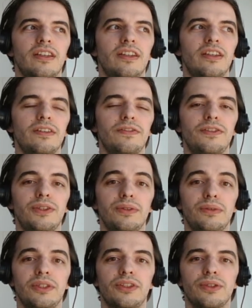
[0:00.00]
If
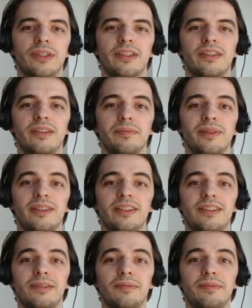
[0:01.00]
you enjoyed it, then please